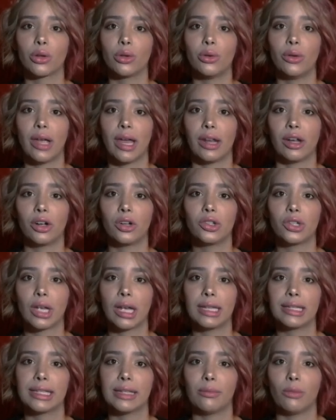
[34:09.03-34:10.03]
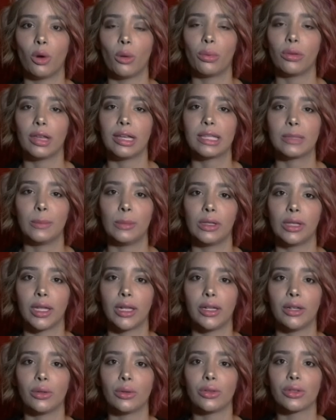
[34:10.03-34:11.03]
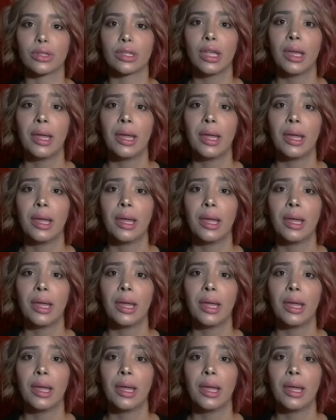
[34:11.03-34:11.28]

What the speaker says: who energized and mobilized millennials,